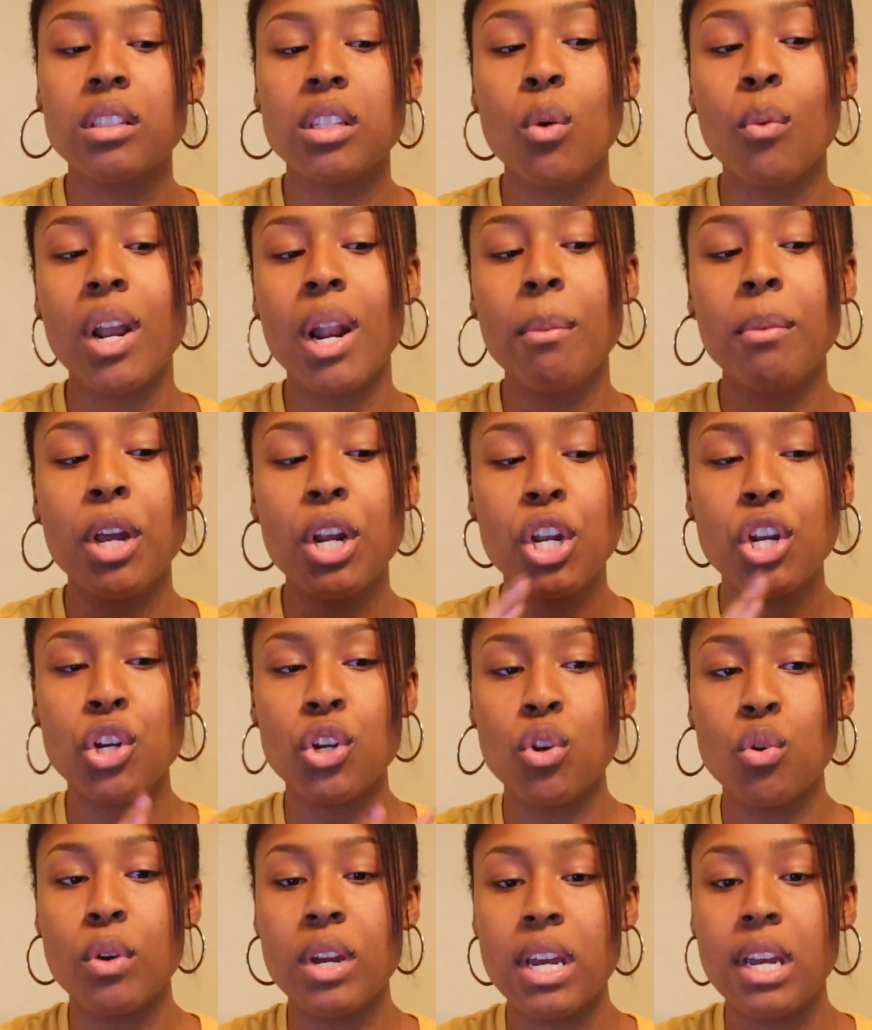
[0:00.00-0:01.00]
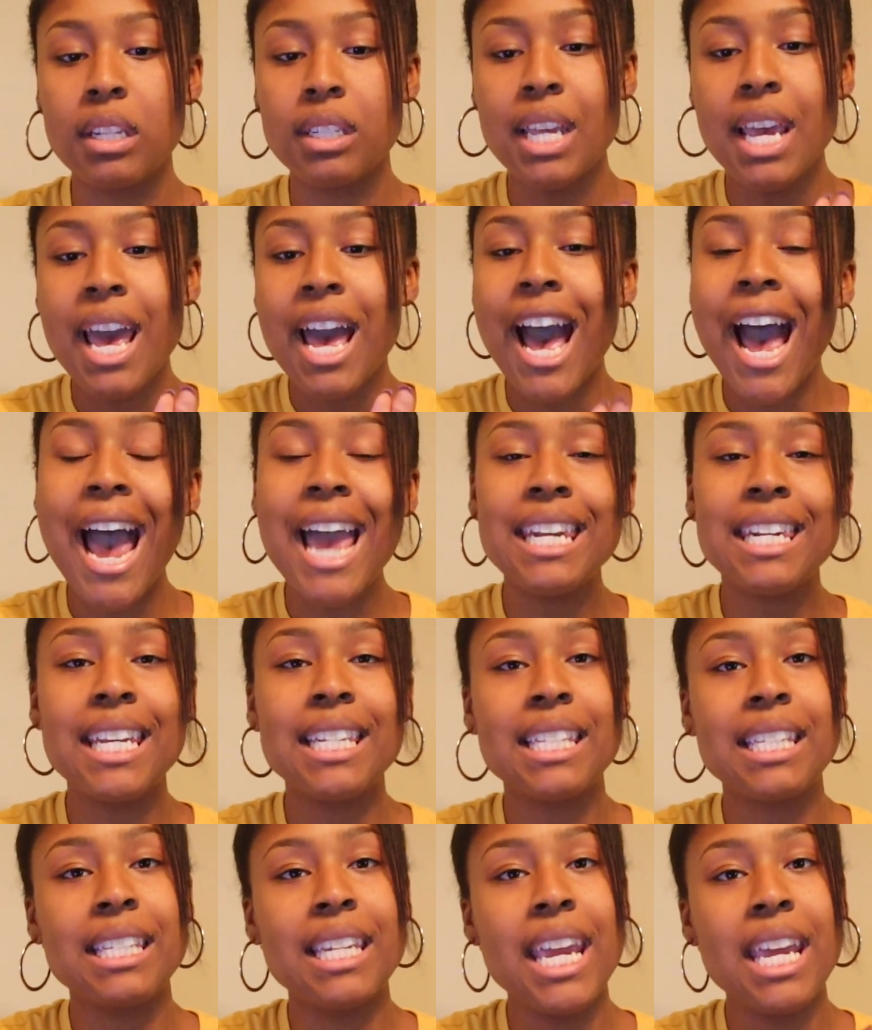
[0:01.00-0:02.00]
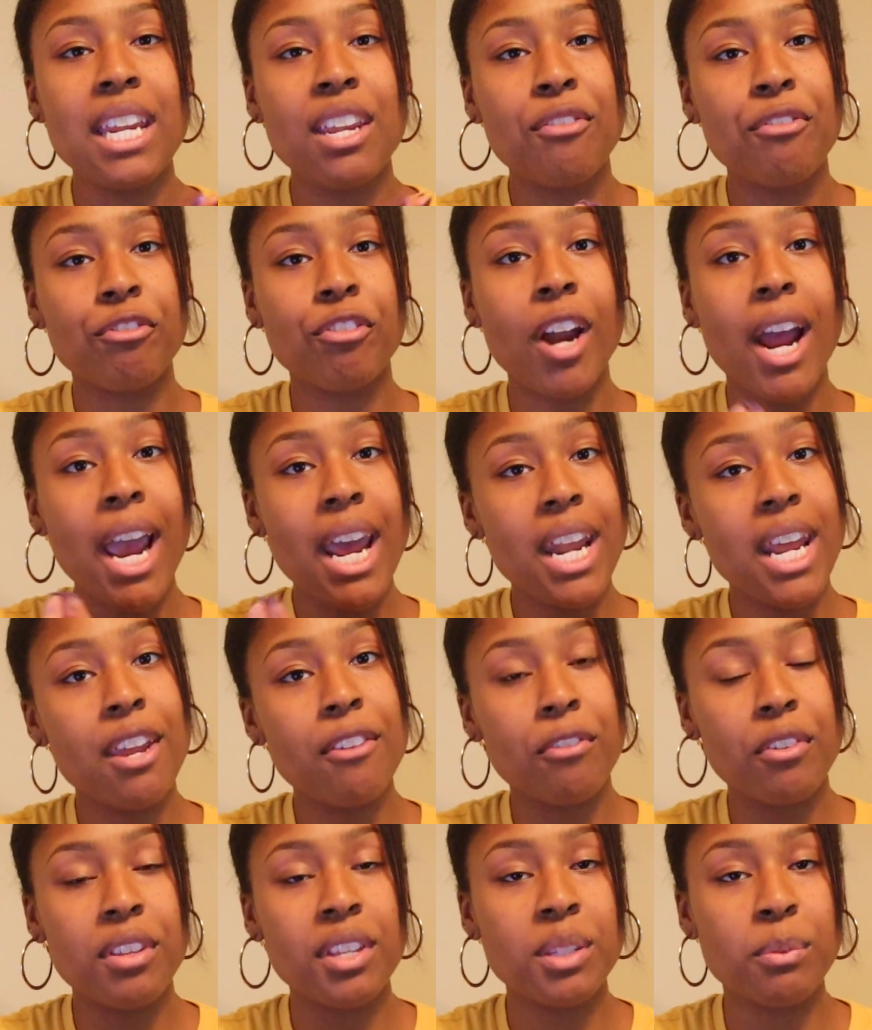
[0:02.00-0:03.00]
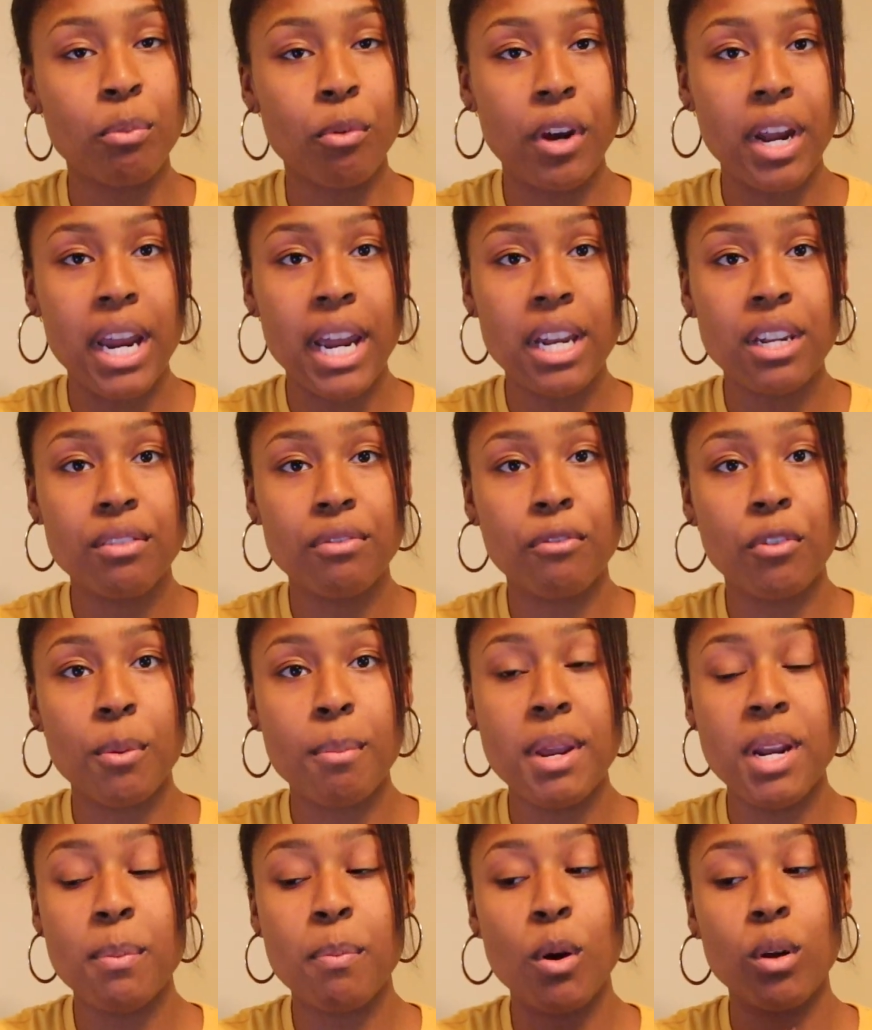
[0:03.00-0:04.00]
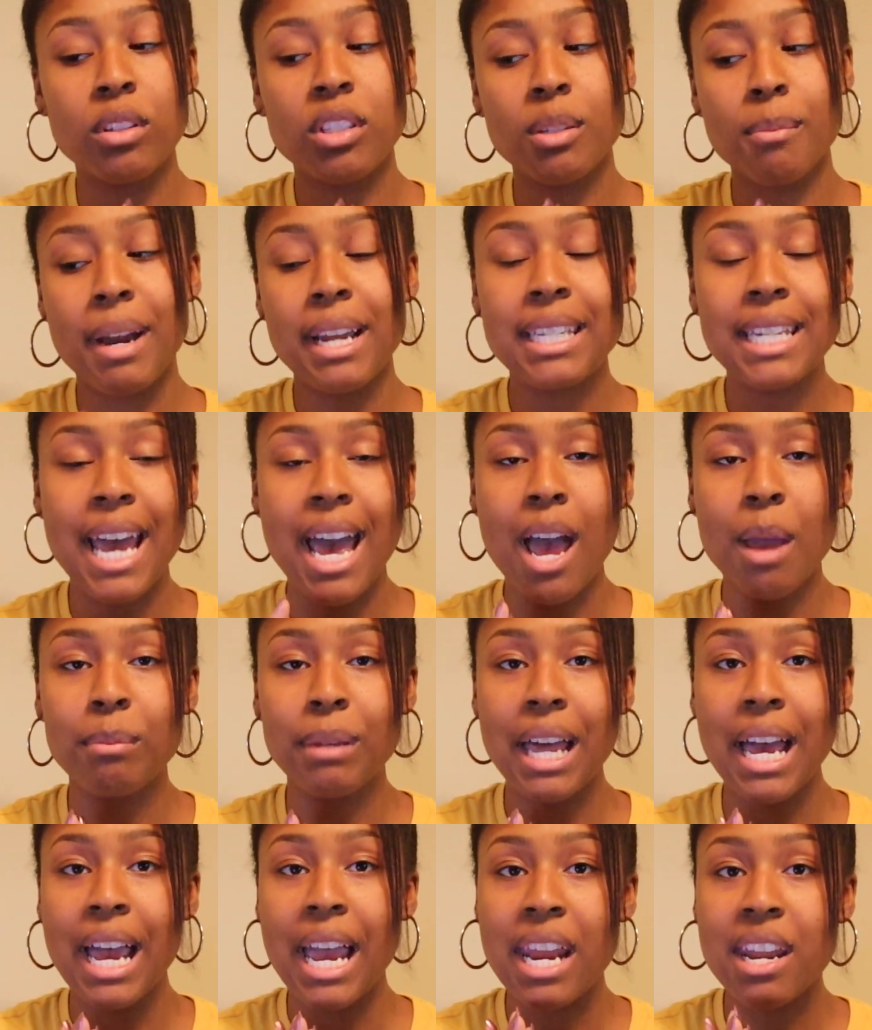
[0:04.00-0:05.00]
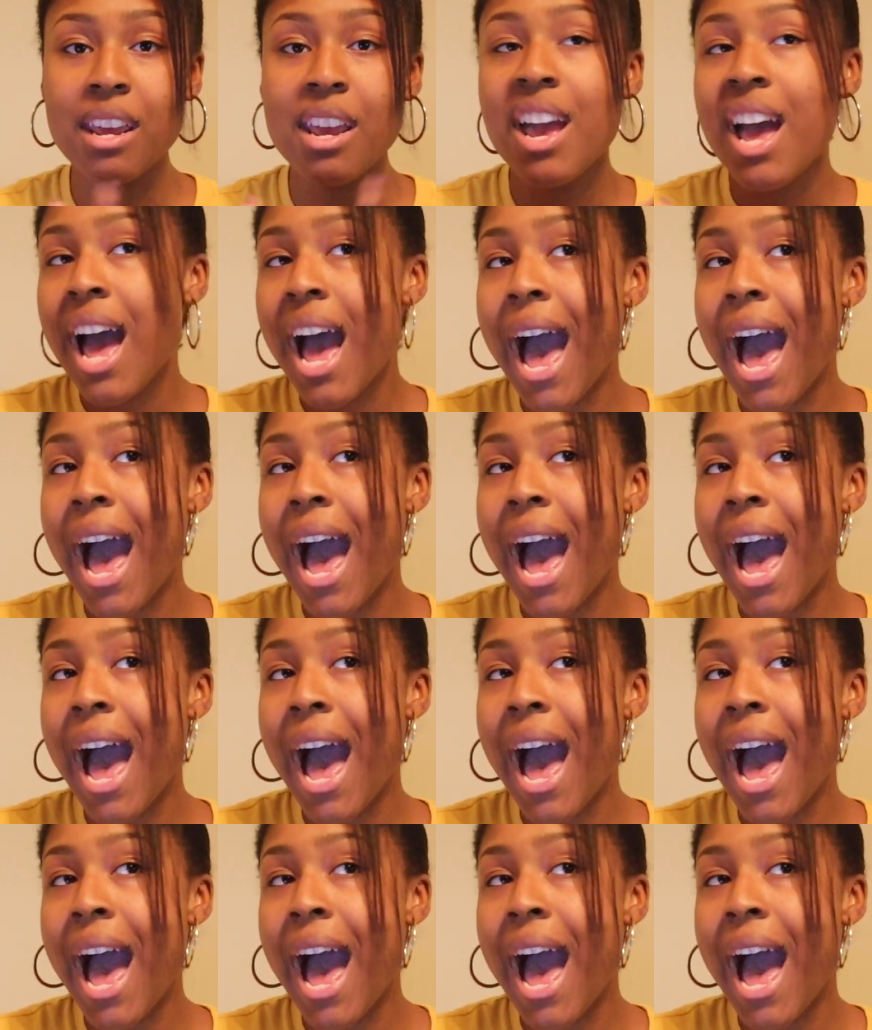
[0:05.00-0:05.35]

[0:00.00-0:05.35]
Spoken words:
So what I'm going to do is I designated Friday for this brand for me to post to my timeline.